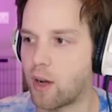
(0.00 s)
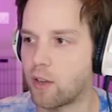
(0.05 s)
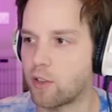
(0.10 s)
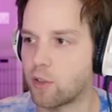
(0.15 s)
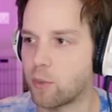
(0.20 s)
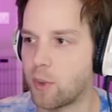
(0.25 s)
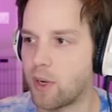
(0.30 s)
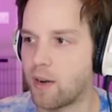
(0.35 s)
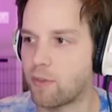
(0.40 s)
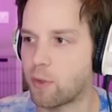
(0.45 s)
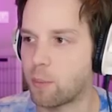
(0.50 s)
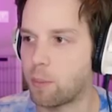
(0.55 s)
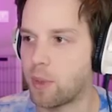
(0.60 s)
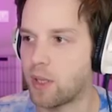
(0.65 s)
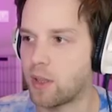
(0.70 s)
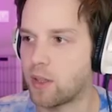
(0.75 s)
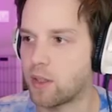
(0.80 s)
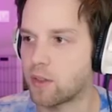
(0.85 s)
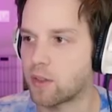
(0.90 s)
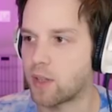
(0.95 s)
Okay, so we have to
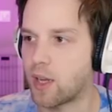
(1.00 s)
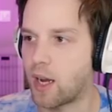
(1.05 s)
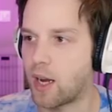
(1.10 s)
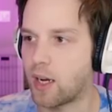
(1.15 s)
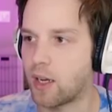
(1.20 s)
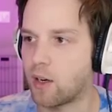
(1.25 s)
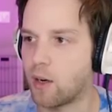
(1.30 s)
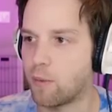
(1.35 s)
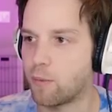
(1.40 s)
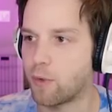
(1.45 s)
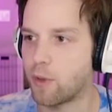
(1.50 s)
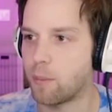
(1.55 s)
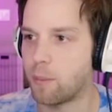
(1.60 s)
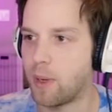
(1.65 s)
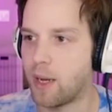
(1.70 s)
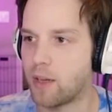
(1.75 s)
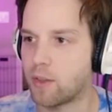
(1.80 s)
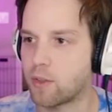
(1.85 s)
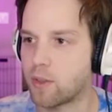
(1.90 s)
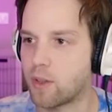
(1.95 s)
beat this guy and hope for the
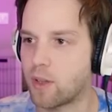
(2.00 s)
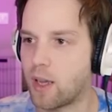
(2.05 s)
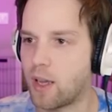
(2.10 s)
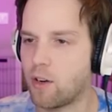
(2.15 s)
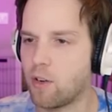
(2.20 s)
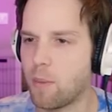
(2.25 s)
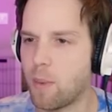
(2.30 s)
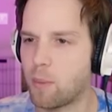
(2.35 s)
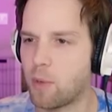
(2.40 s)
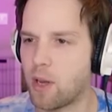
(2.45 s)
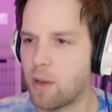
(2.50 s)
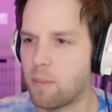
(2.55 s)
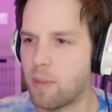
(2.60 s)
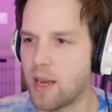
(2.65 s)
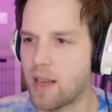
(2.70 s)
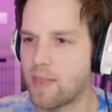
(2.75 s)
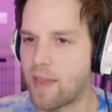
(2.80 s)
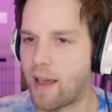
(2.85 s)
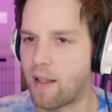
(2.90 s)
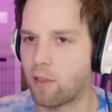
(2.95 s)
best. I don't remember him
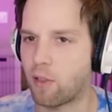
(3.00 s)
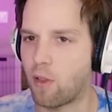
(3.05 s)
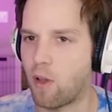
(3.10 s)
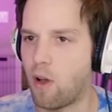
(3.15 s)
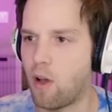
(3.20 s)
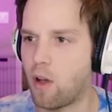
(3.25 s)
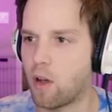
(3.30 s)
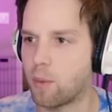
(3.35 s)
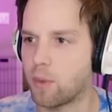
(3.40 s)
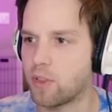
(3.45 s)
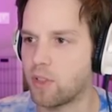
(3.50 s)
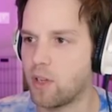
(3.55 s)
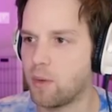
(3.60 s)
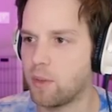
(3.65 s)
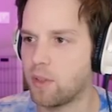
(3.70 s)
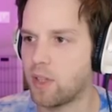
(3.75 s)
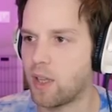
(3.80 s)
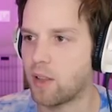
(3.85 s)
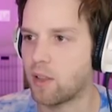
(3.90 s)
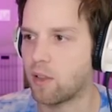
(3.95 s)
being that long. Was he
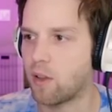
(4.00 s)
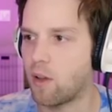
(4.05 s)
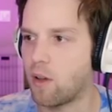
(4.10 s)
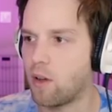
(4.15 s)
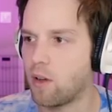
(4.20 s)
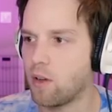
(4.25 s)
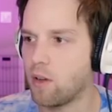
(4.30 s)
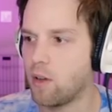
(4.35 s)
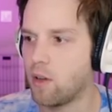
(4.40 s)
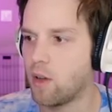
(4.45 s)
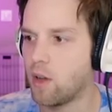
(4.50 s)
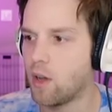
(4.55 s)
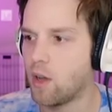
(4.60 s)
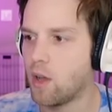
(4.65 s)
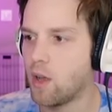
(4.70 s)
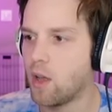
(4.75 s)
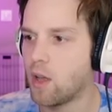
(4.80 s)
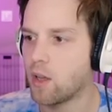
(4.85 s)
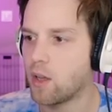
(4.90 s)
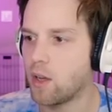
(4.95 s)
always that long?
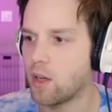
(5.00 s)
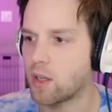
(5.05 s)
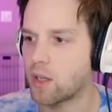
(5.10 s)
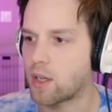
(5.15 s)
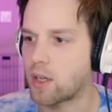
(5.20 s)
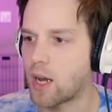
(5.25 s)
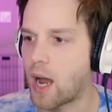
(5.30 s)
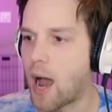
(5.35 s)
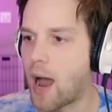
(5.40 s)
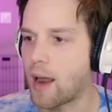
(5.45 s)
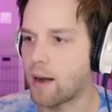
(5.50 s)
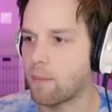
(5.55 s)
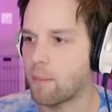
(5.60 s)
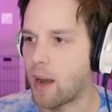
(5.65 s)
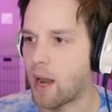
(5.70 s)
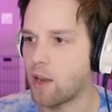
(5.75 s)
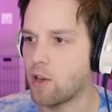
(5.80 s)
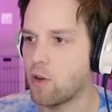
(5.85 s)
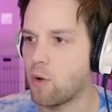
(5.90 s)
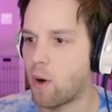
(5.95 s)
Good God,
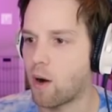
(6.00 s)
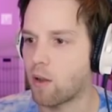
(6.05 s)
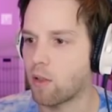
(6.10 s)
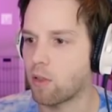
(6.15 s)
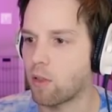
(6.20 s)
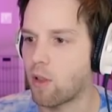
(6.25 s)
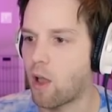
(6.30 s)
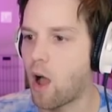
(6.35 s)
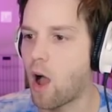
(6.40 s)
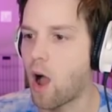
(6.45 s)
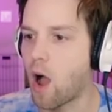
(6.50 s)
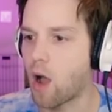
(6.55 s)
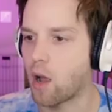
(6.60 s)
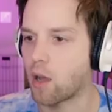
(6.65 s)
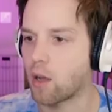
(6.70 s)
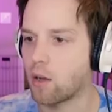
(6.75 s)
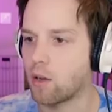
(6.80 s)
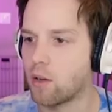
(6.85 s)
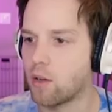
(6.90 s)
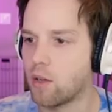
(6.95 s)
man, you are long.
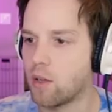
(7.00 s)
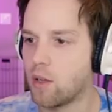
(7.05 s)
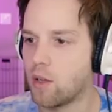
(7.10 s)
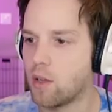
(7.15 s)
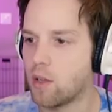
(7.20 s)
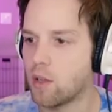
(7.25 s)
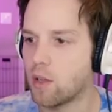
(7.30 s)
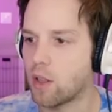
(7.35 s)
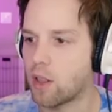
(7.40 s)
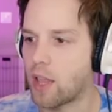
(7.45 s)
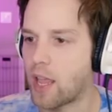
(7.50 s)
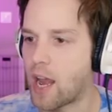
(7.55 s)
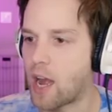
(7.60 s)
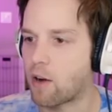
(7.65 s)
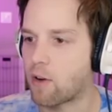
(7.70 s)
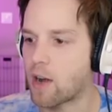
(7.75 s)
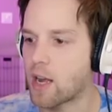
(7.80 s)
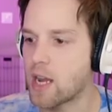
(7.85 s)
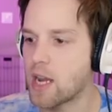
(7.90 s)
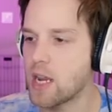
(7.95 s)

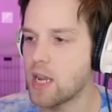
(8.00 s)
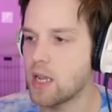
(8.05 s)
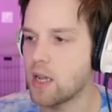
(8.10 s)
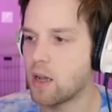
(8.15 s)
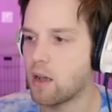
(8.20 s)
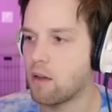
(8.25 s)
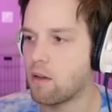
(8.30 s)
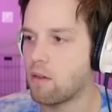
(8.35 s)
Larry?